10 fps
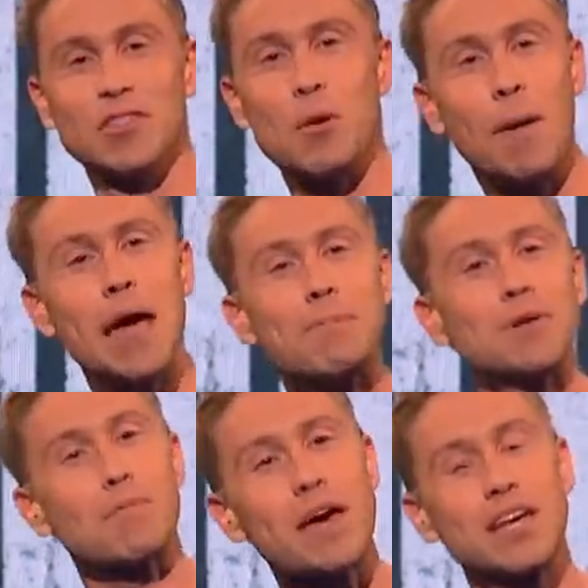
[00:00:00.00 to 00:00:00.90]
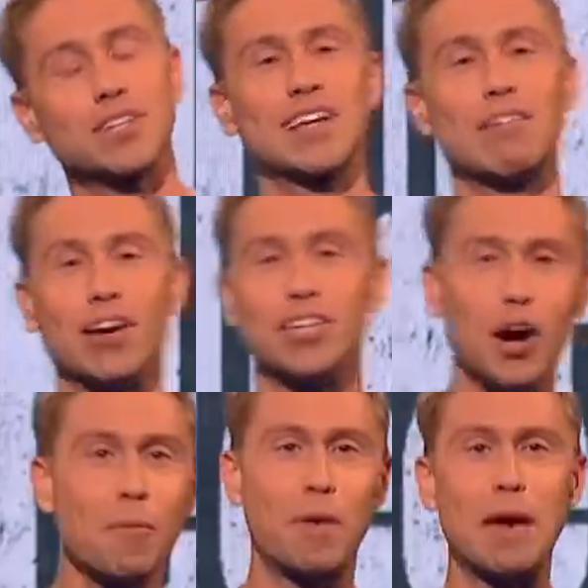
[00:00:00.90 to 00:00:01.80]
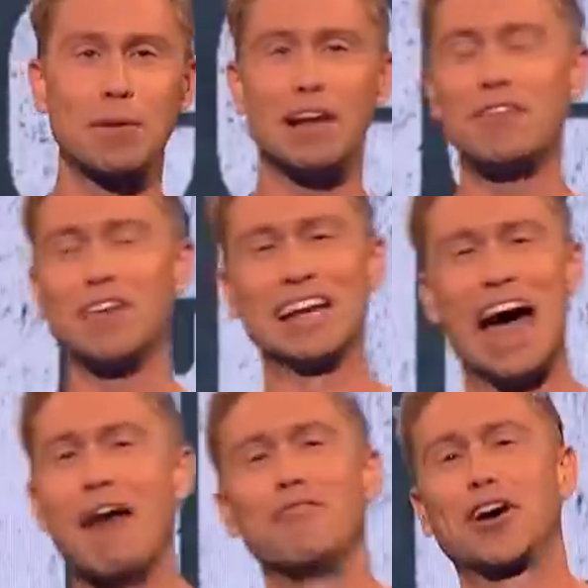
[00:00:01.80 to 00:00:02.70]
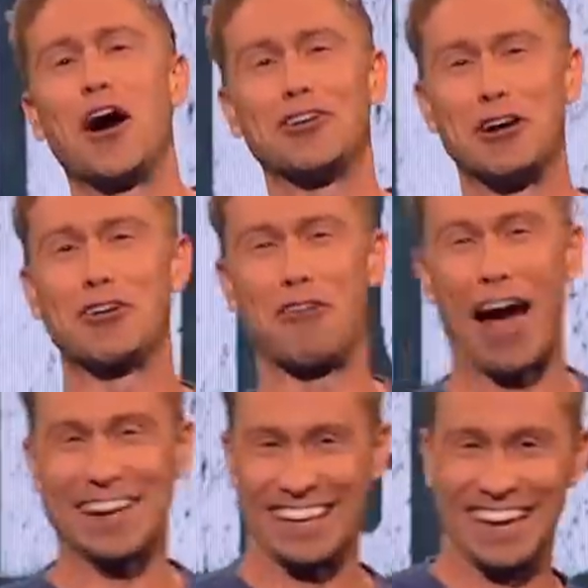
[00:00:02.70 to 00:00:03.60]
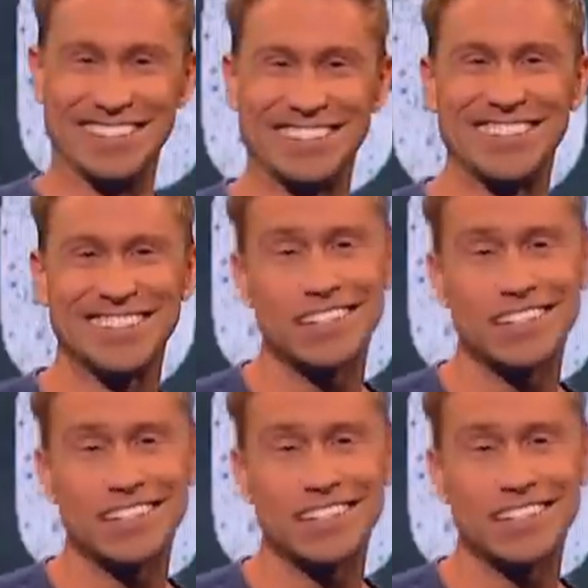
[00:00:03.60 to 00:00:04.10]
The papers make it sound like young people are living in avocado crack dens. Just,